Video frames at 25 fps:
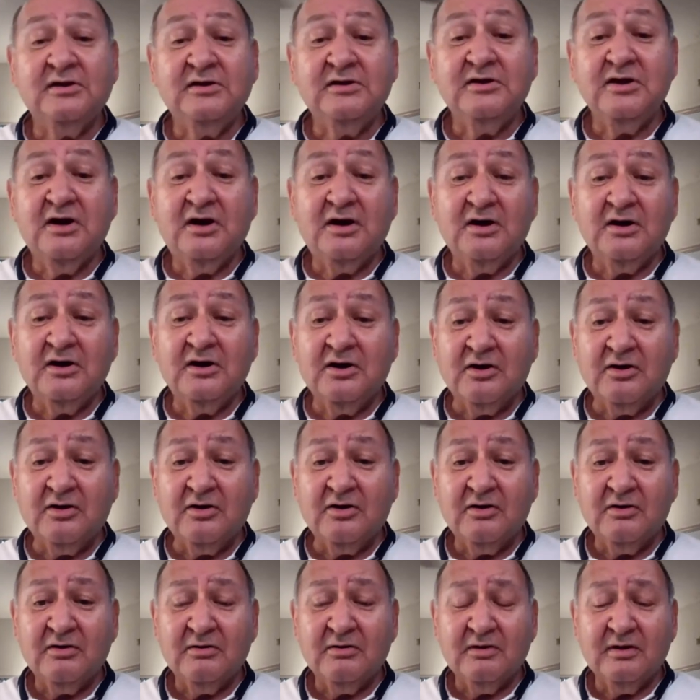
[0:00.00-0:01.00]

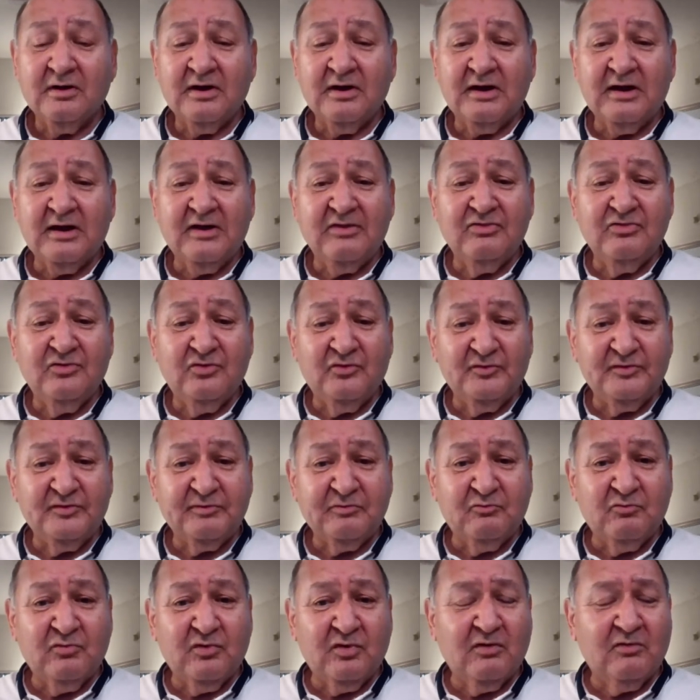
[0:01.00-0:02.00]
younger, and those
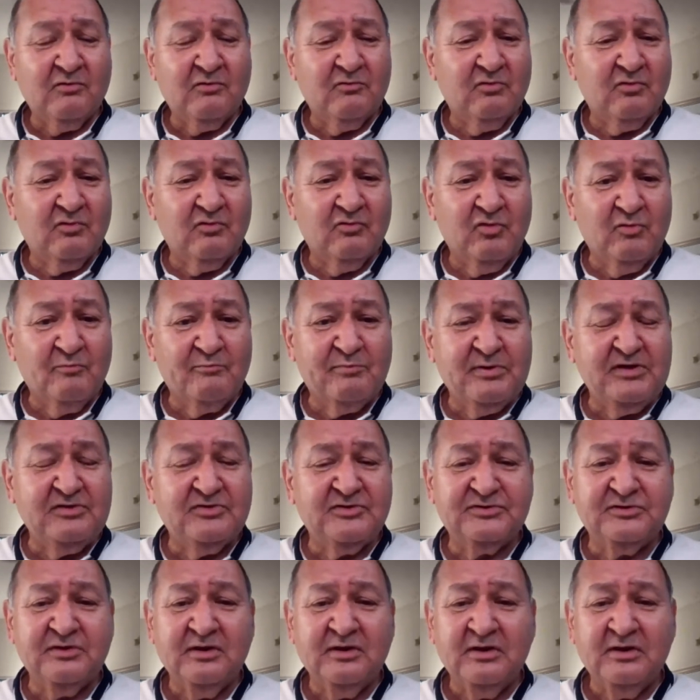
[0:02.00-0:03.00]
will be
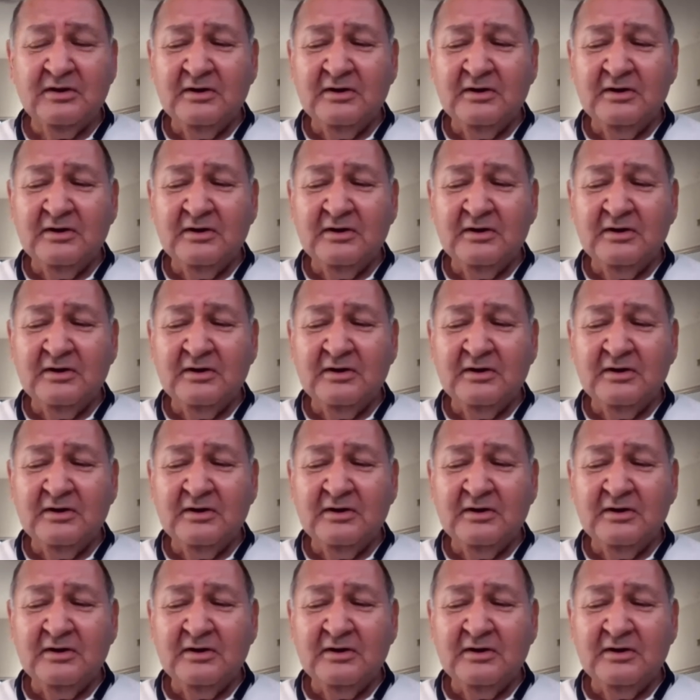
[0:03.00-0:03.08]
the